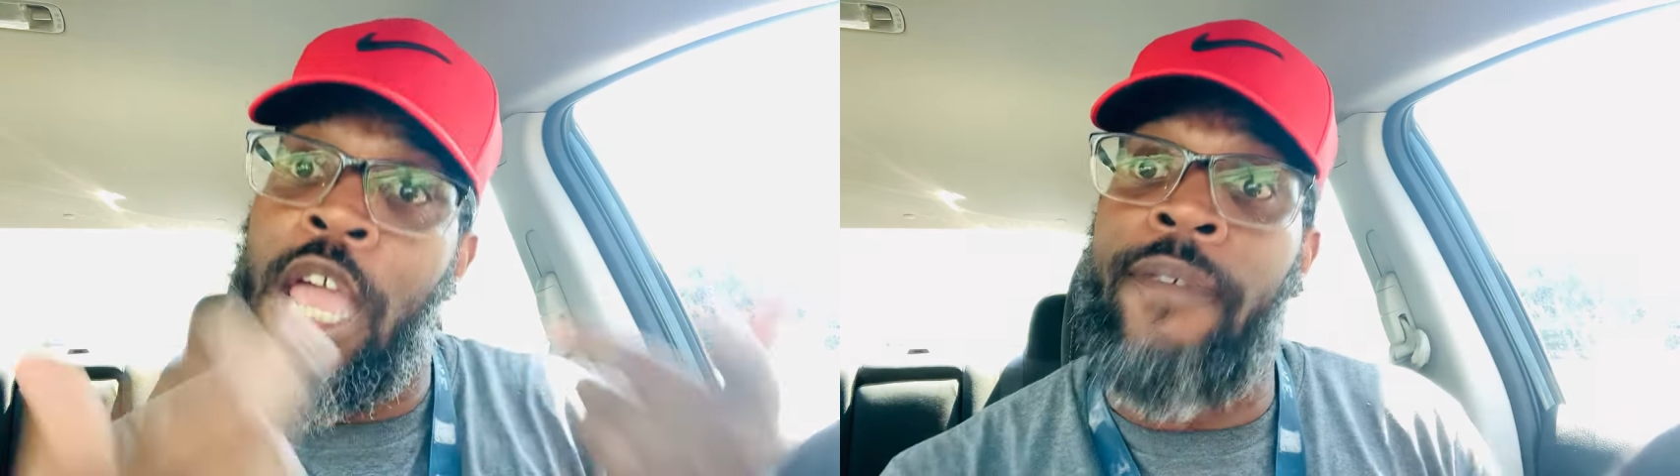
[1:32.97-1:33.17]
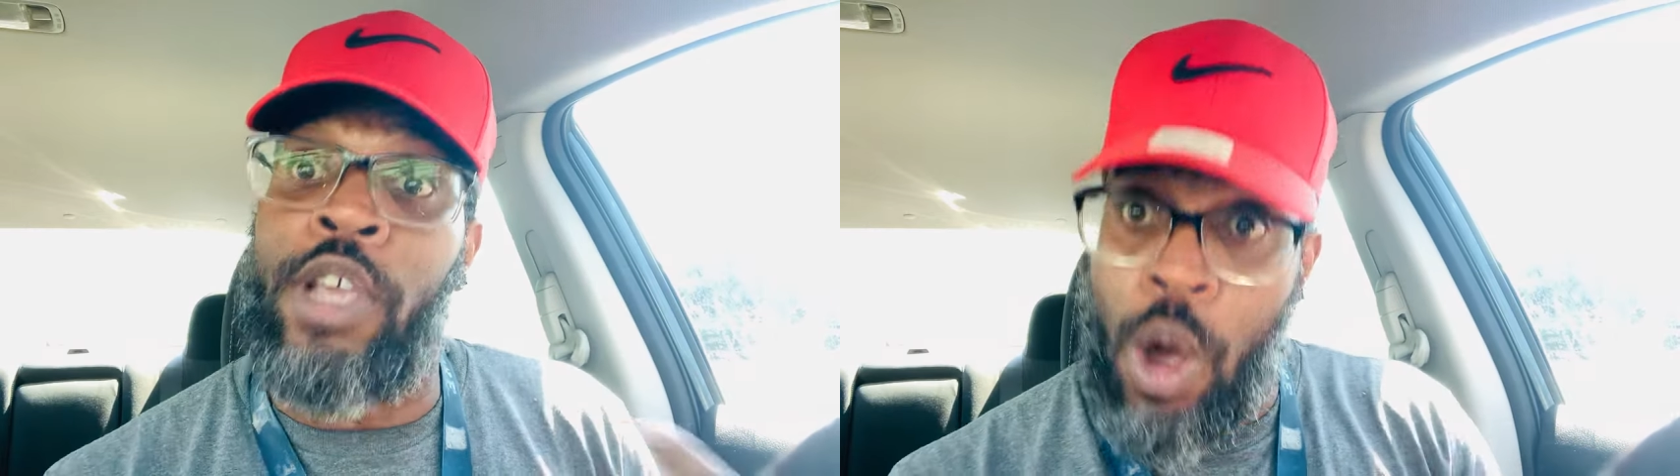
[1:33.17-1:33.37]

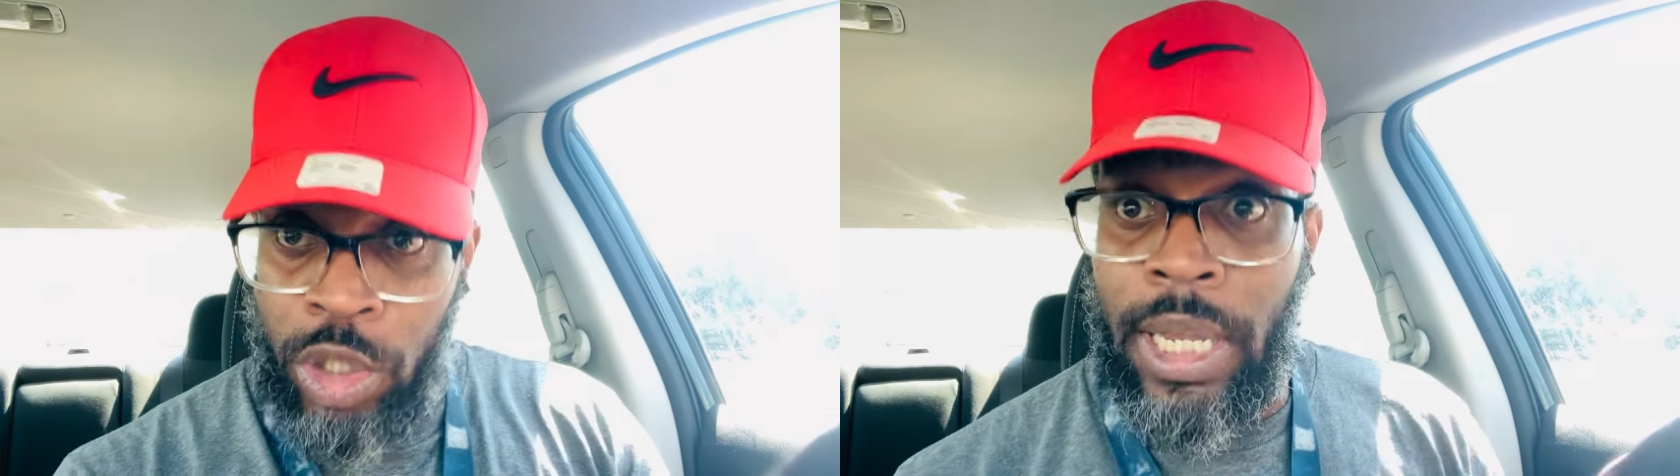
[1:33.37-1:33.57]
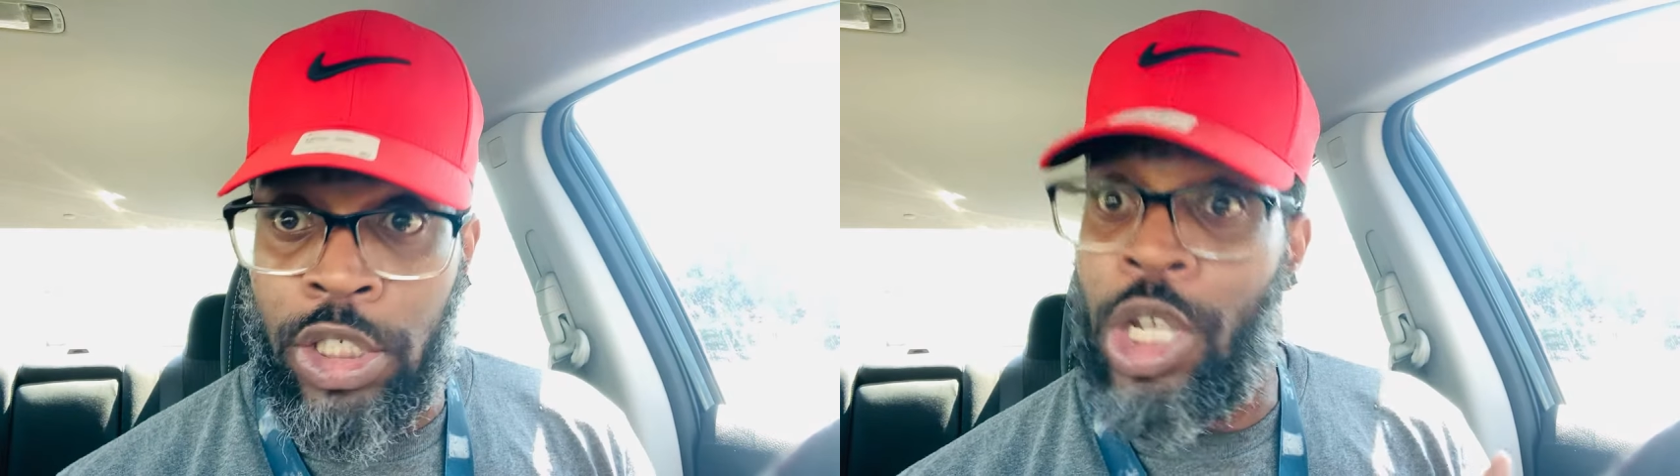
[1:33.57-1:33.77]
If you're going
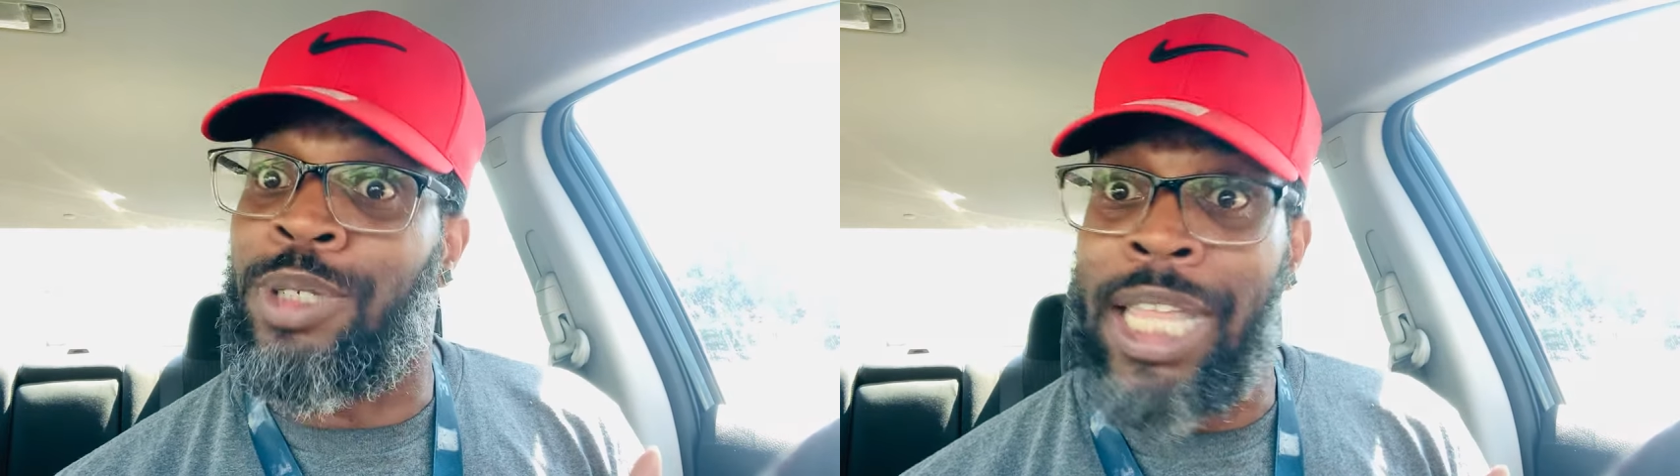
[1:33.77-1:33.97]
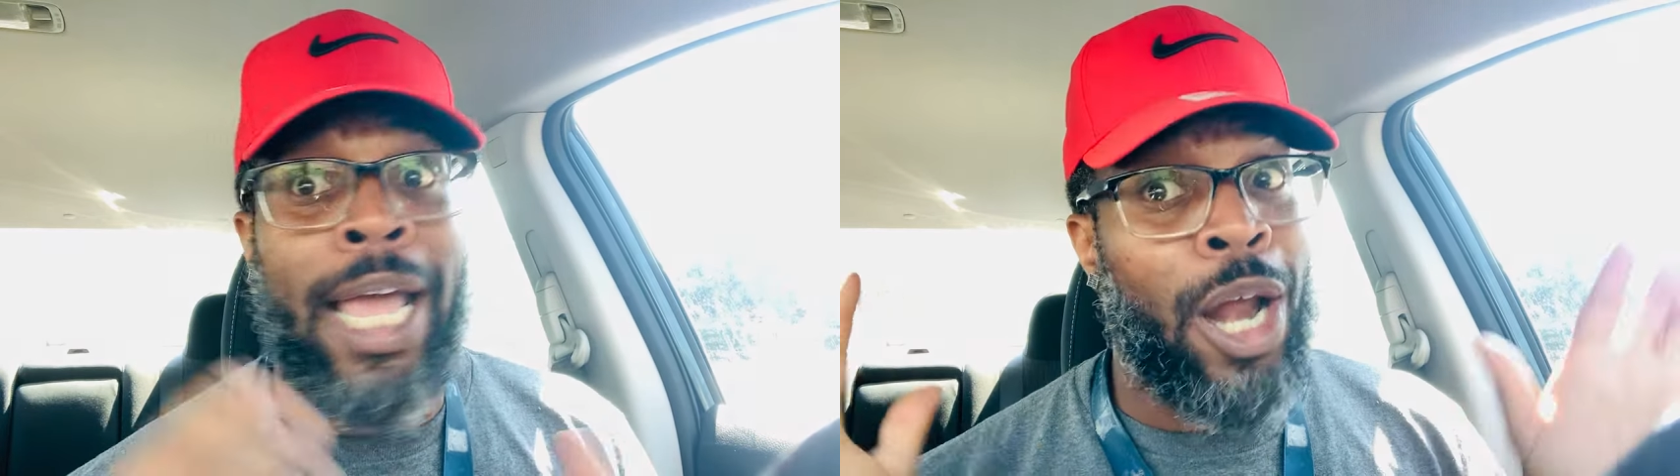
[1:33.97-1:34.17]
to say something,
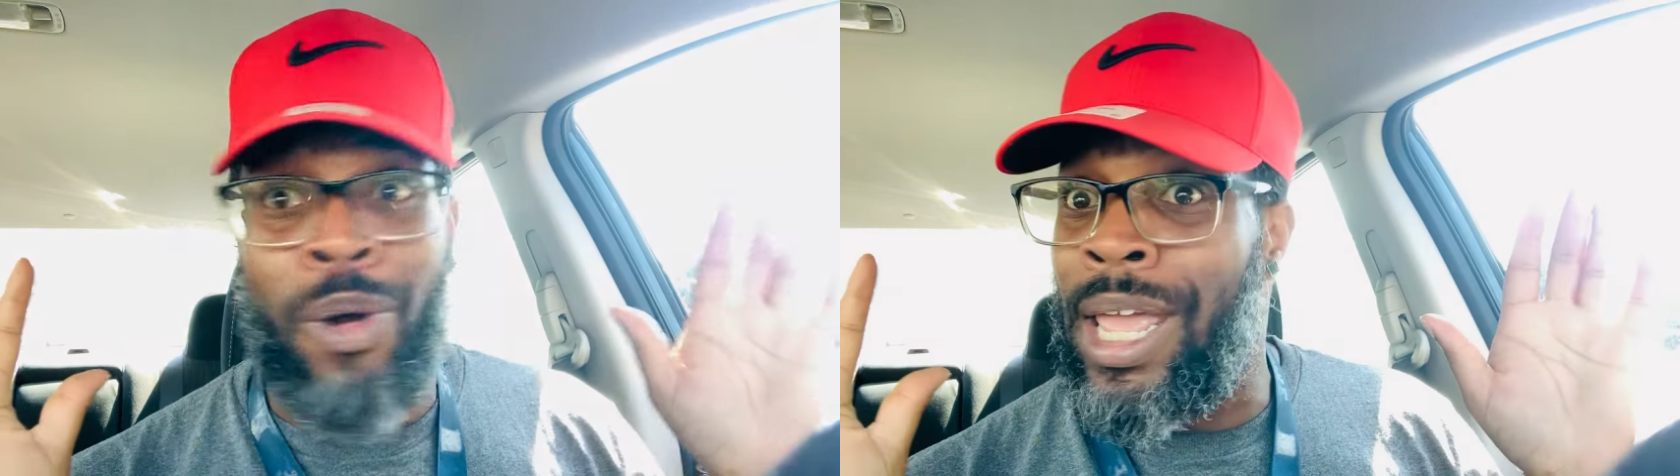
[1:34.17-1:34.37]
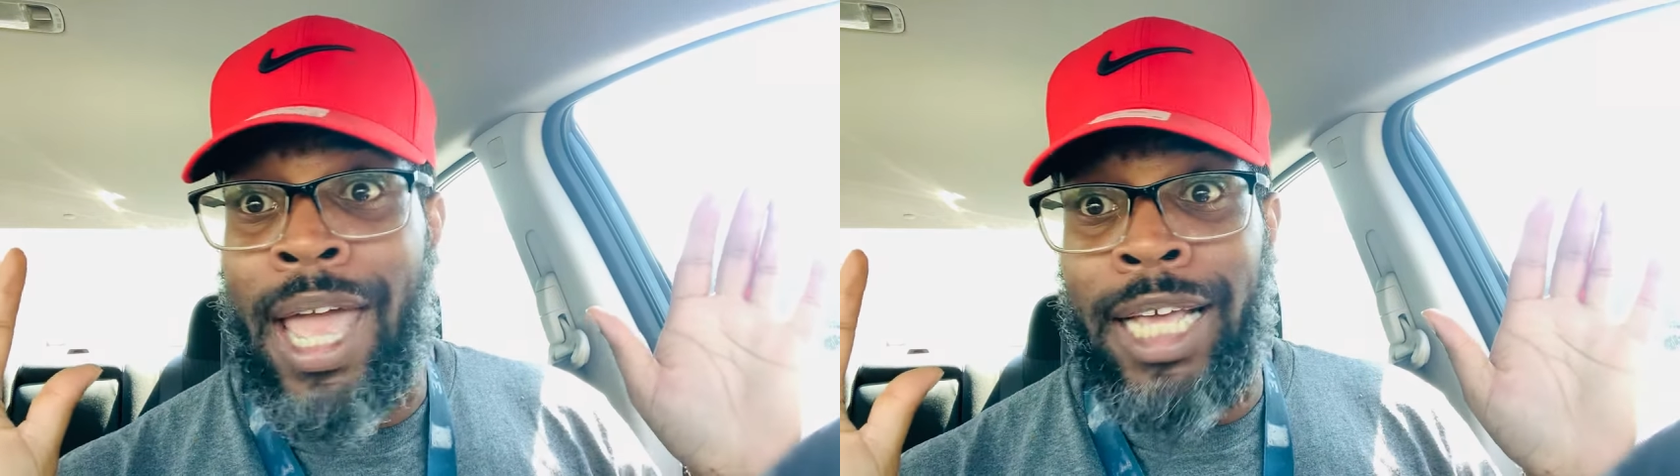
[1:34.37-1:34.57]
stand
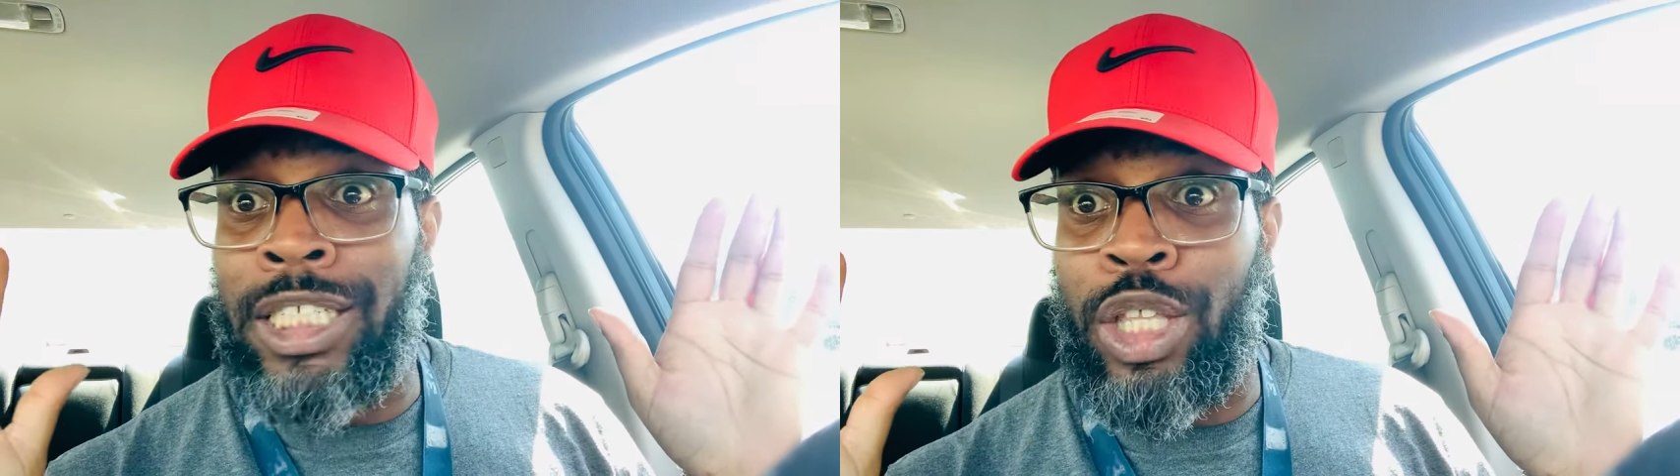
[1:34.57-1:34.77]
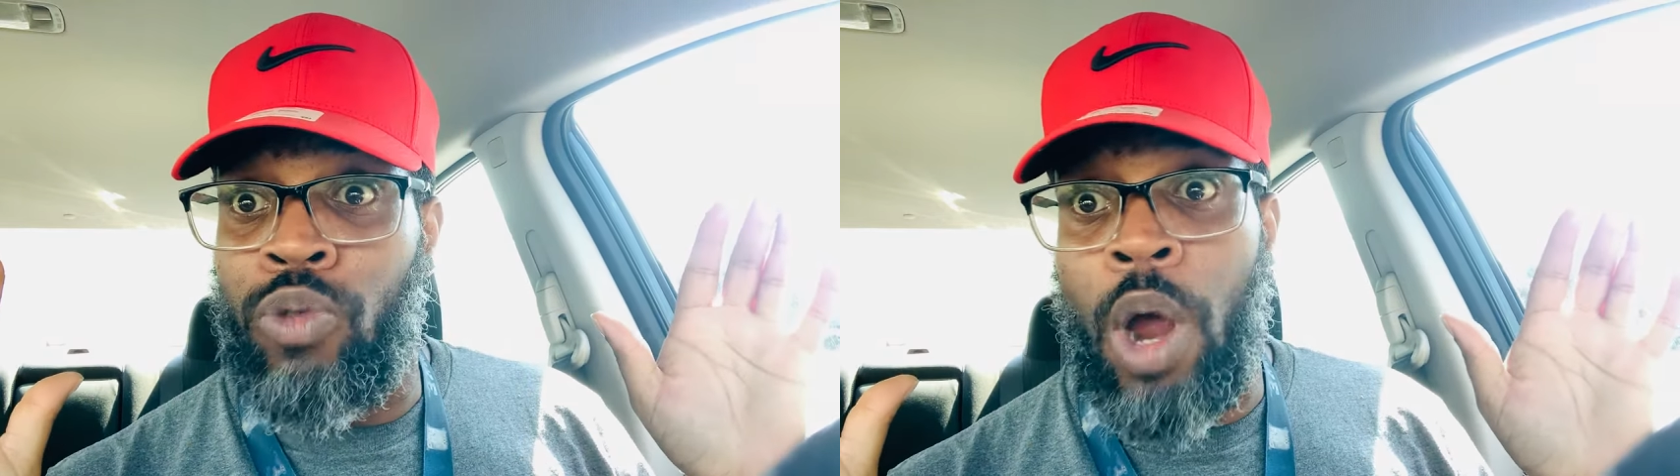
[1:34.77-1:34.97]
on it. It's
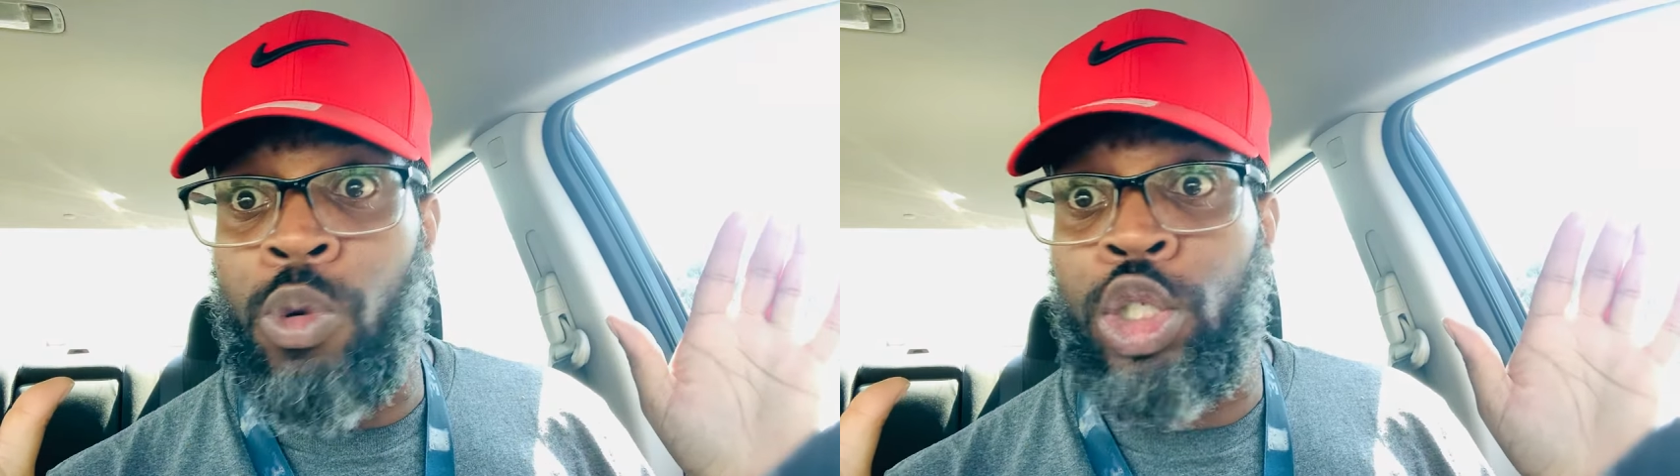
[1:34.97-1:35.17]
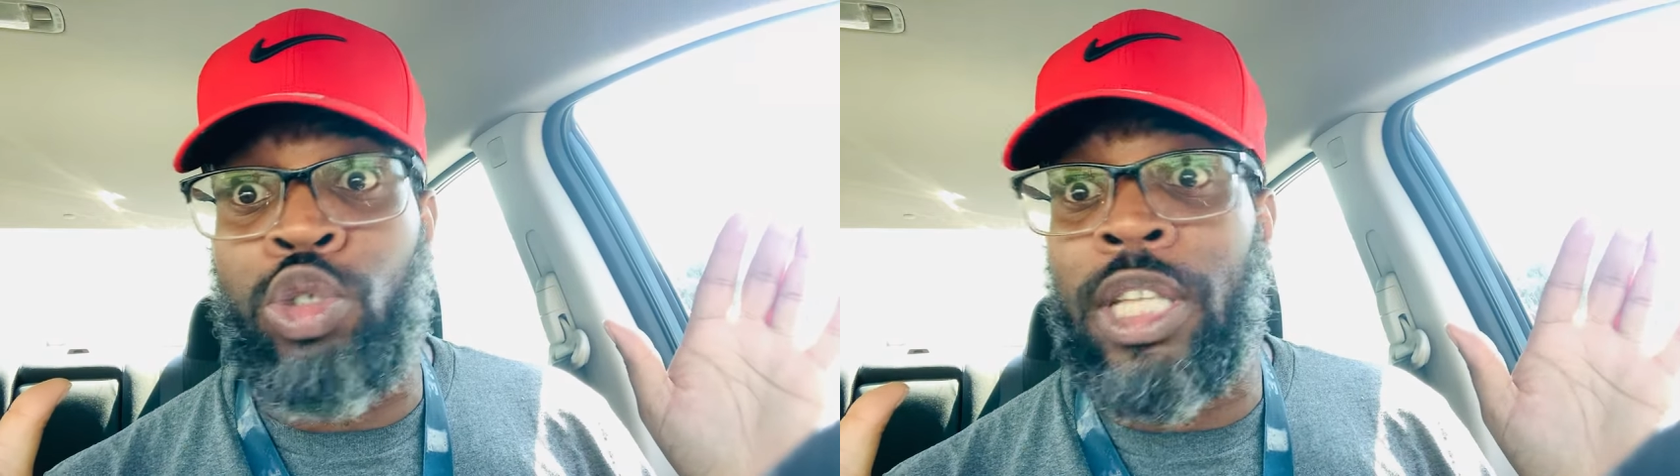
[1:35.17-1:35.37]
nothing wrong
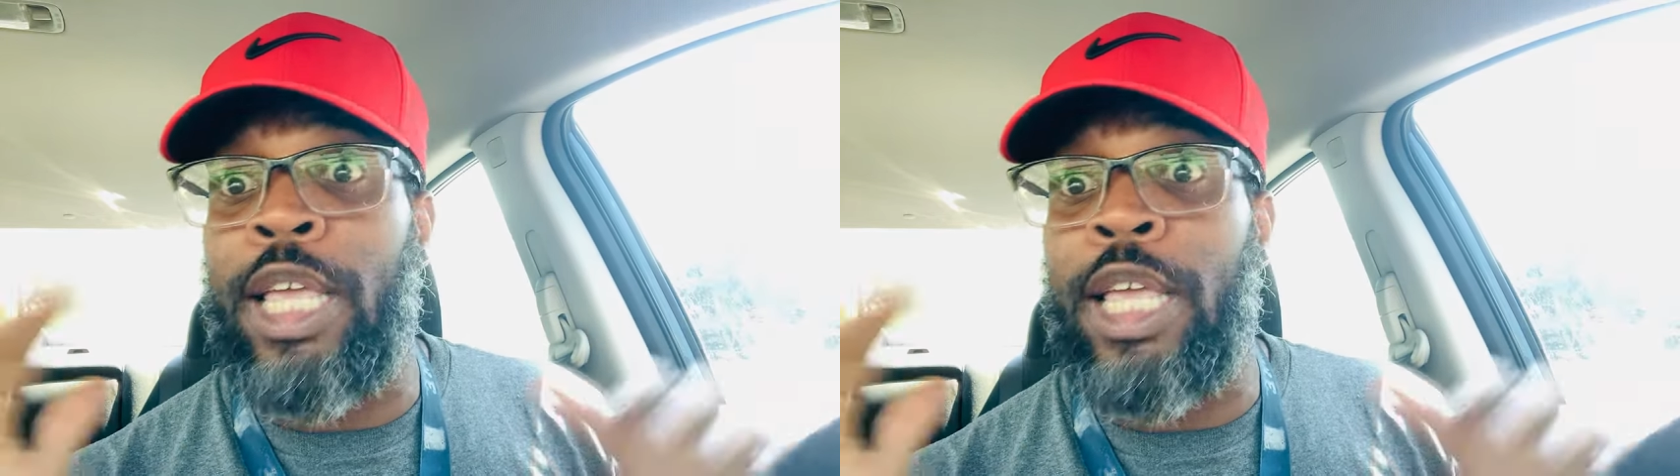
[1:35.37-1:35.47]
with you.